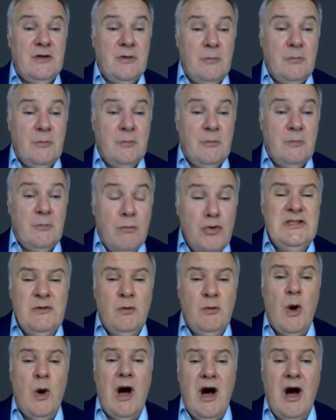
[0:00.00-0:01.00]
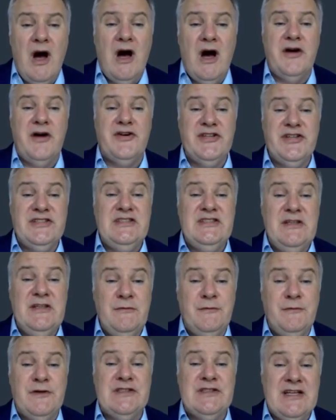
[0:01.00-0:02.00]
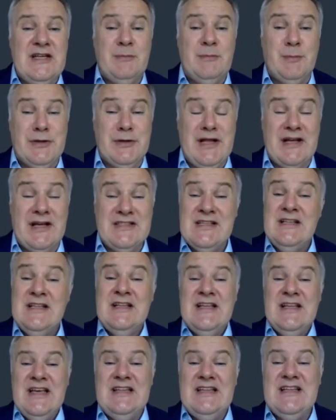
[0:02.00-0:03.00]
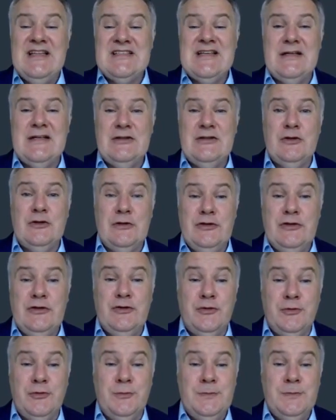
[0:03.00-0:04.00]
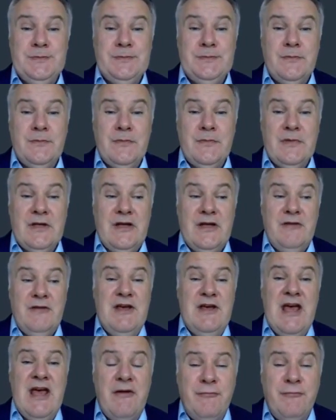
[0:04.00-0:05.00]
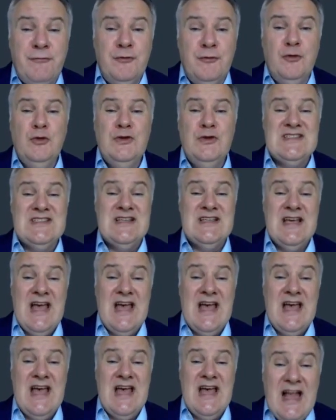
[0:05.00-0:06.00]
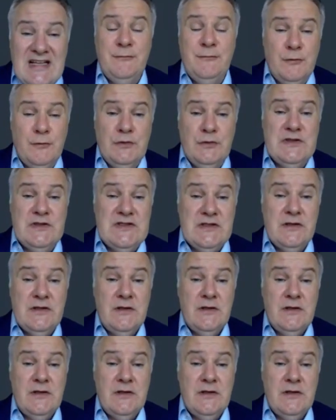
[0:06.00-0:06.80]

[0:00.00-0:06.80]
More than 100 different great products. And as I told you, we have foods, healthy foods.